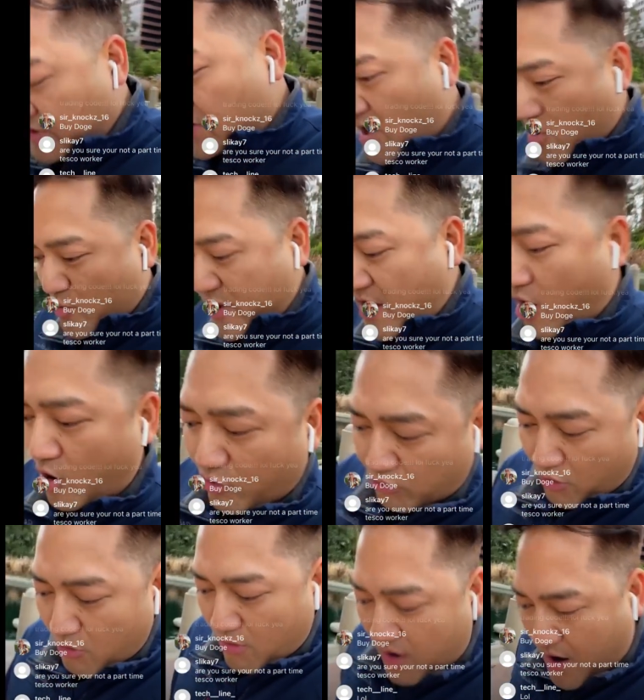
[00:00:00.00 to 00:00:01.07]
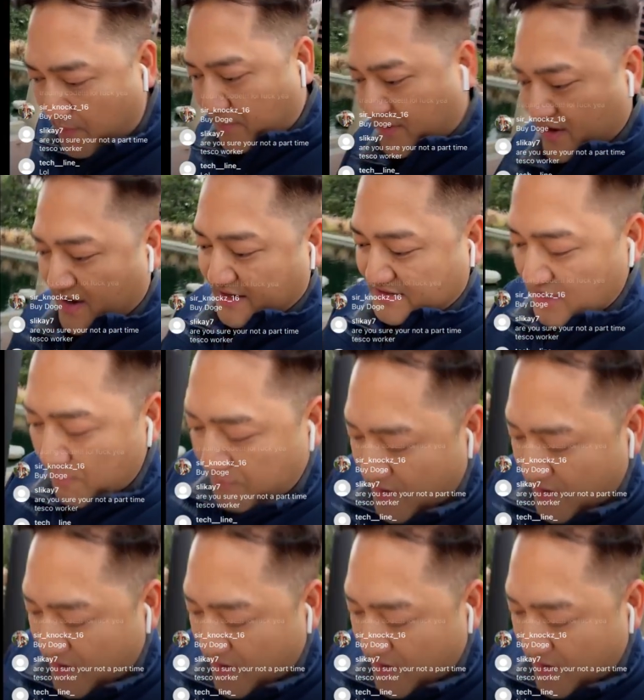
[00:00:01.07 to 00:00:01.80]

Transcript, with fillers: You know, we all grow up, guys.